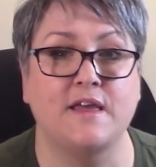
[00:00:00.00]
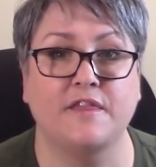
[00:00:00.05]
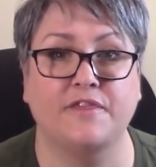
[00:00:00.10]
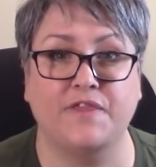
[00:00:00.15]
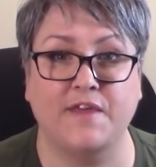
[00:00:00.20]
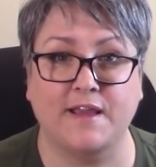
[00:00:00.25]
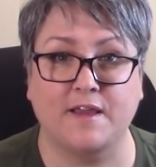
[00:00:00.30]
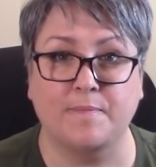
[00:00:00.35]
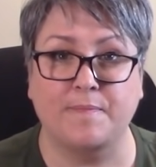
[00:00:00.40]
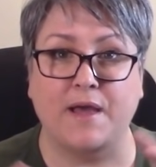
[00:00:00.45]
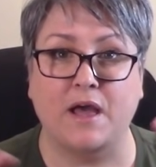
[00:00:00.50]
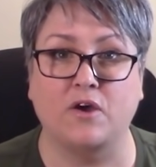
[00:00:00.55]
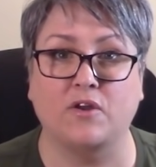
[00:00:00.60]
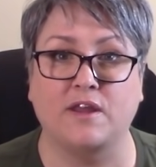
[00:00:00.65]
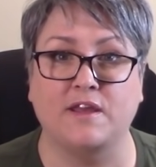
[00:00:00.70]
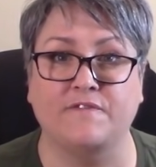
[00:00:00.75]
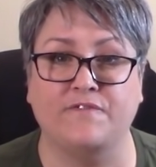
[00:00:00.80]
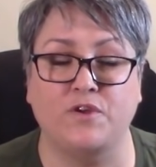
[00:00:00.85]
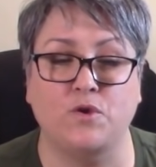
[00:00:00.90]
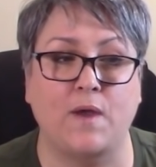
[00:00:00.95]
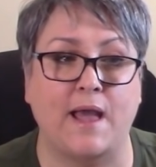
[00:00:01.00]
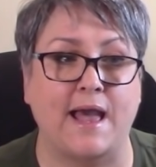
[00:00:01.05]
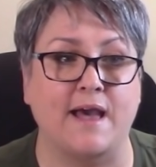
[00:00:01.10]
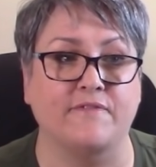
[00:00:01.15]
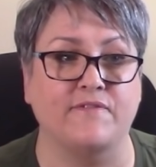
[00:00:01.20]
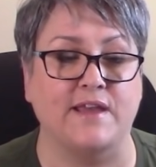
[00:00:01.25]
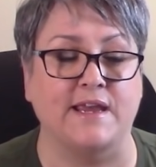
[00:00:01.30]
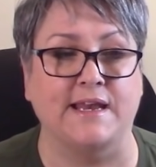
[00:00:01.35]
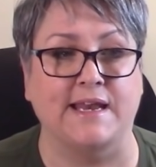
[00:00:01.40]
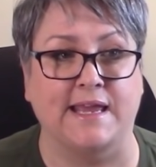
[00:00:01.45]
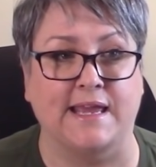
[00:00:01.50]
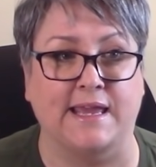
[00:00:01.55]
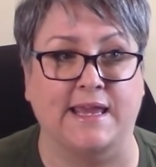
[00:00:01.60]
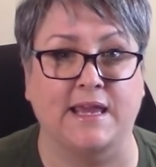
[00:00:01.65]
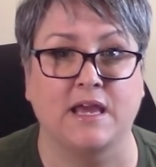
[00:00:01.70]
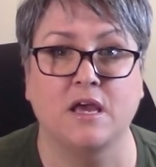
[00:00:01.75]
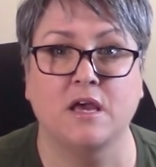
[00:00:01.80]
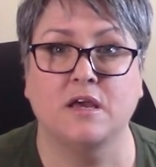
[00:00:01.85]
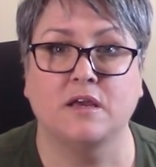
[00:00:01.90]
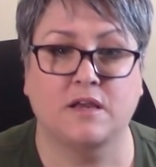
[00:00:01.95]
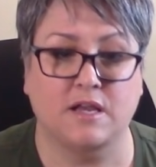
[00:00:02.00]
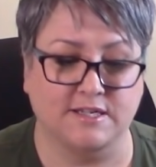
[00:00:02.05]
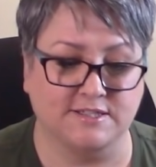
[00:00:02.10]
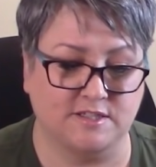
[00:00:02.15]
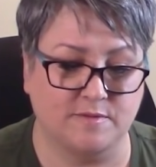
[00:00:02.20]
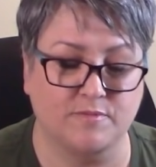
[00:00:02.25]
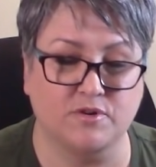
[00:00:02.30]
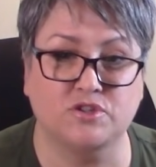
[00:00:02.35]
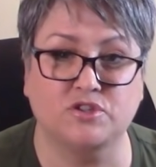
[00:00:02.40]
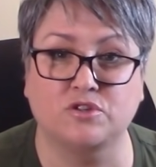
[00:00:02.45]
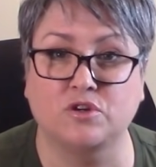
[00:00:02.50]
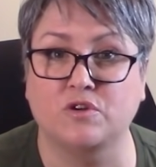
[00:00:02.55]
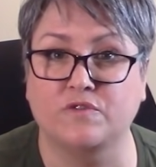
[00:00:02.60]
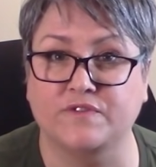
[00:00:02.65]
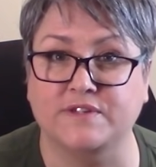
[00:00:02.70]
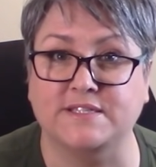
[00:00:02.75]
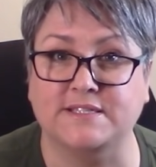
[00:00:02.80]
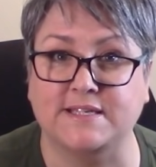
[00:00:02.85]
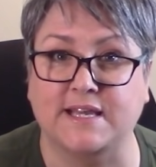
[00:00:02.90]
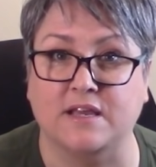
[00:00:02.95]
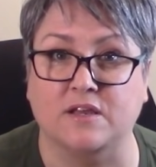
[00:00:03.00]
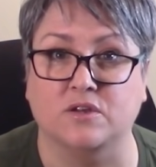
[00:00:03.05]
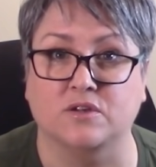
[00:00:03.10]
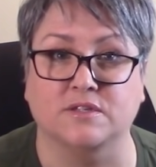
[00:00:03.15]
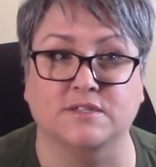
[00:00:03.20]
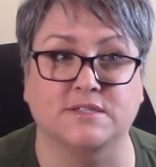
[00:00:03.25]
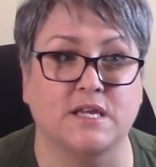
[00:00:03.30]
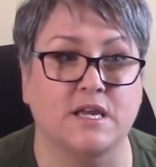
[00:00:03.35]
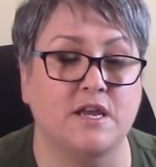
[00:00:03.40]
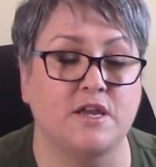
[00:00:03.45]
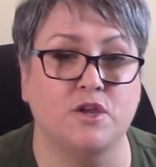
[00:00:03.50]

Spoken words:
Think about if you have any customer service skills.